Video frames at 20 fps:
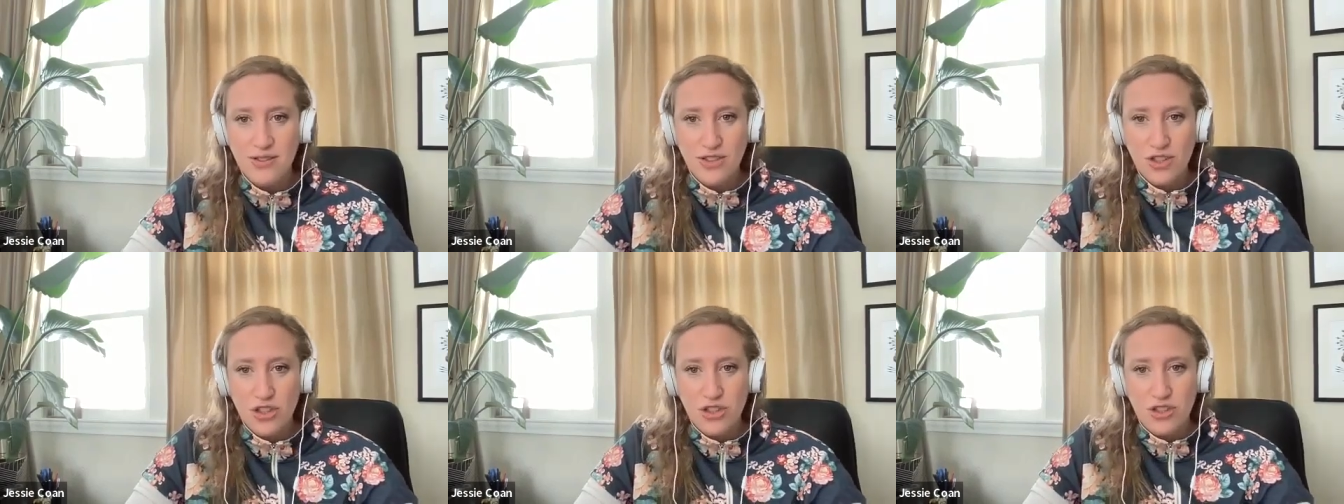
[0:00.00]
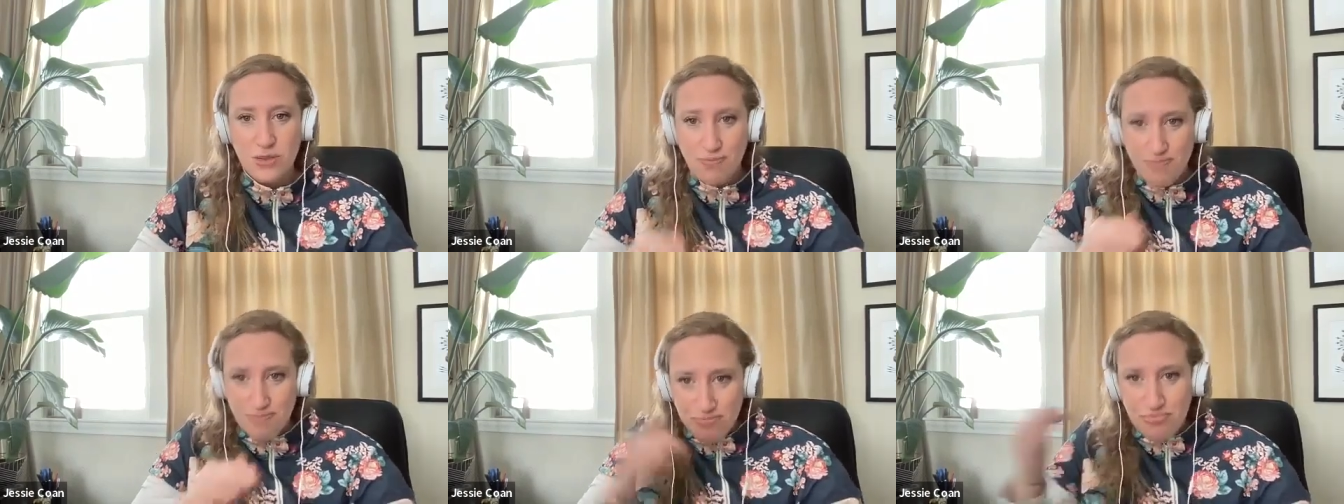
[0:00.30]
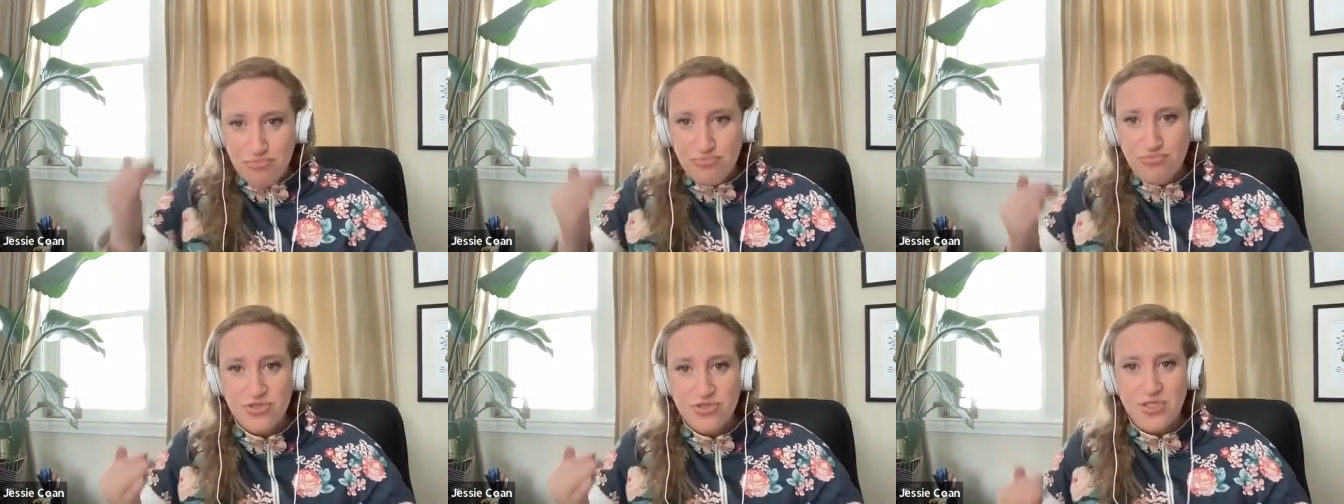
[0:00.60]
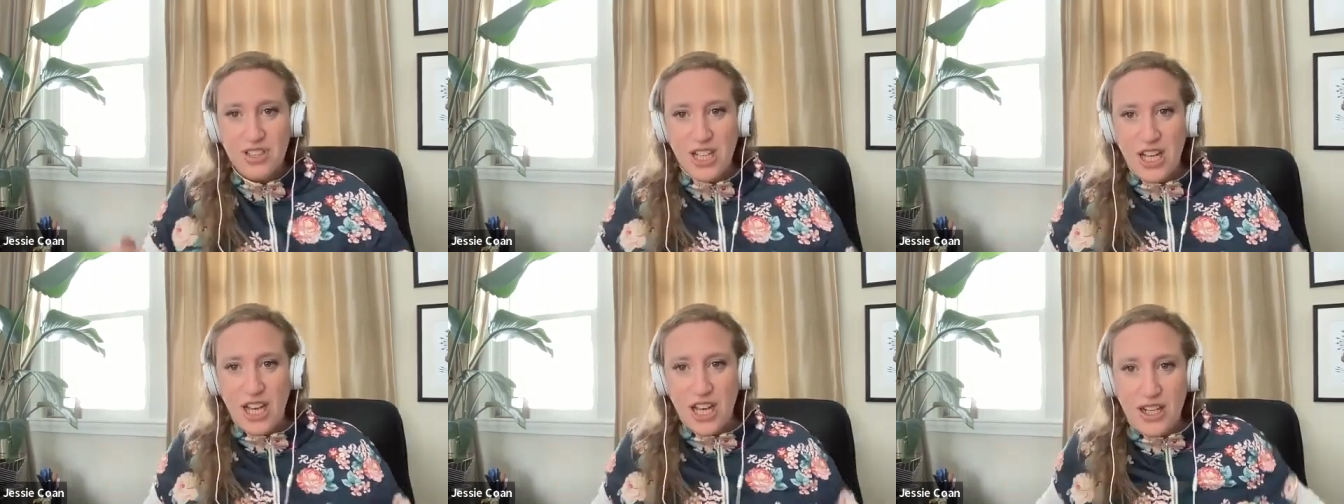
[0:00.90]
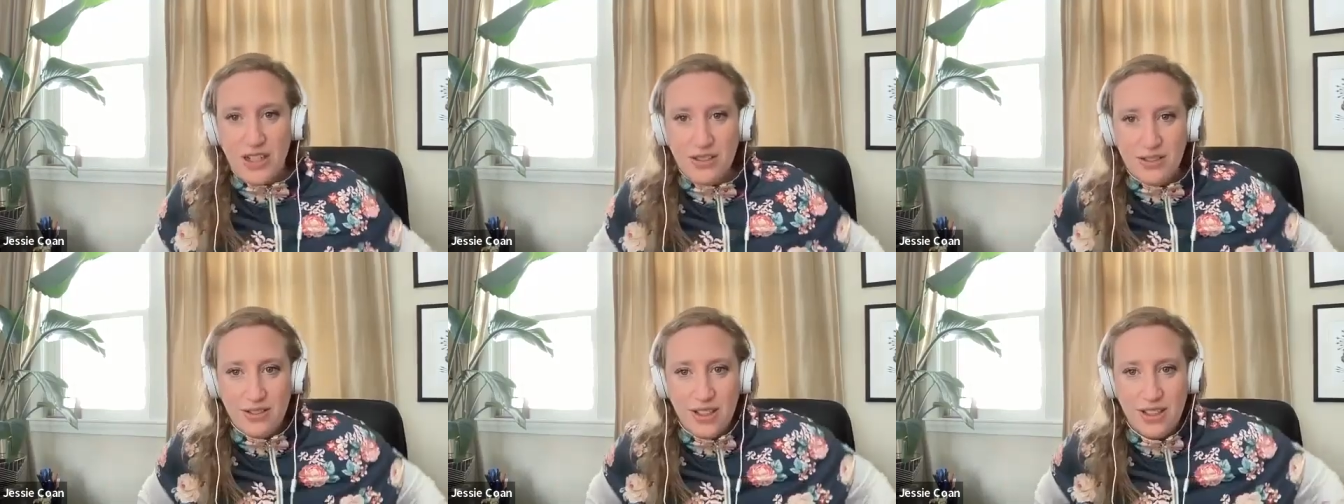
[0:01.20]
just
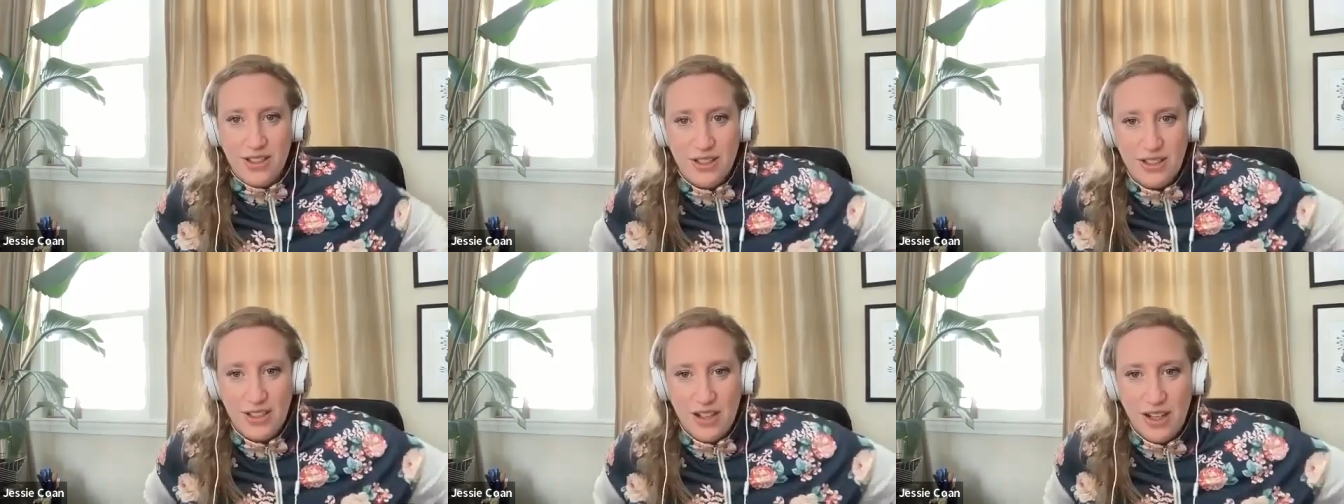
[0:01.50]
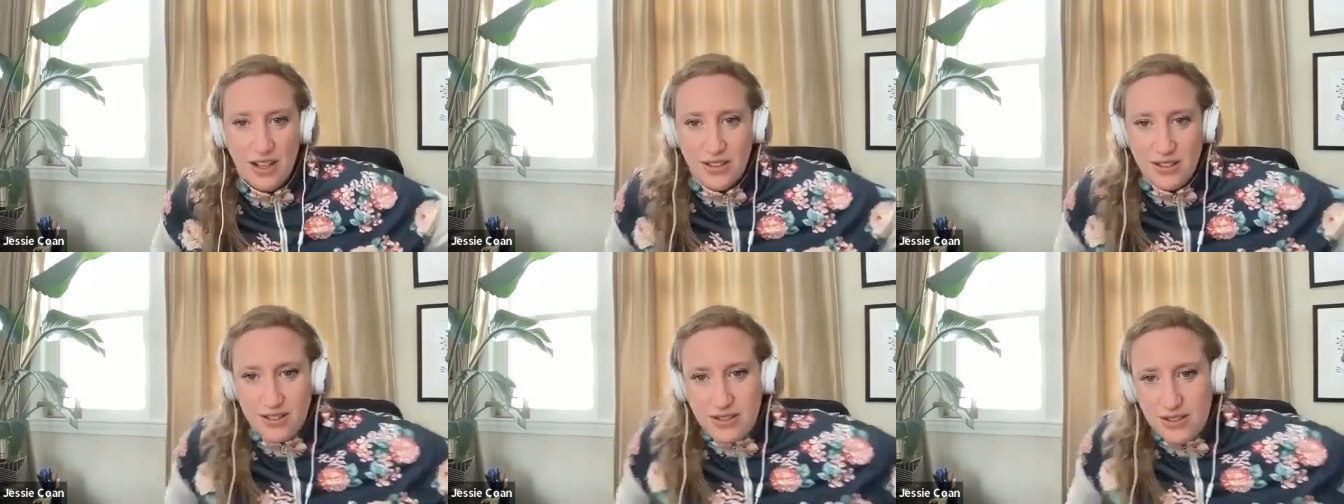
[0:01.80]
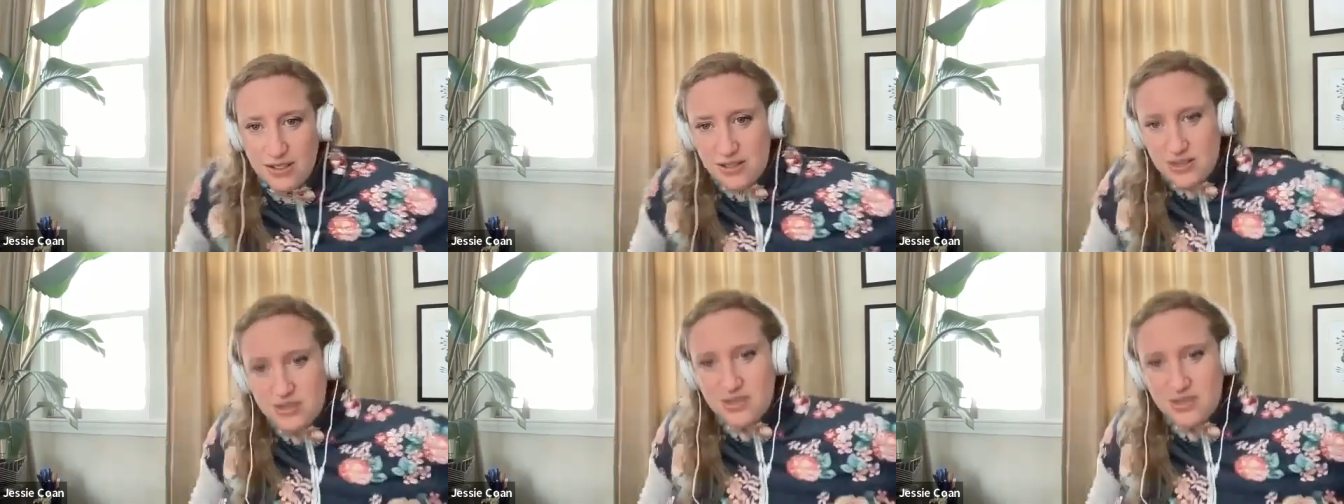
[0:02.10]
cut let's go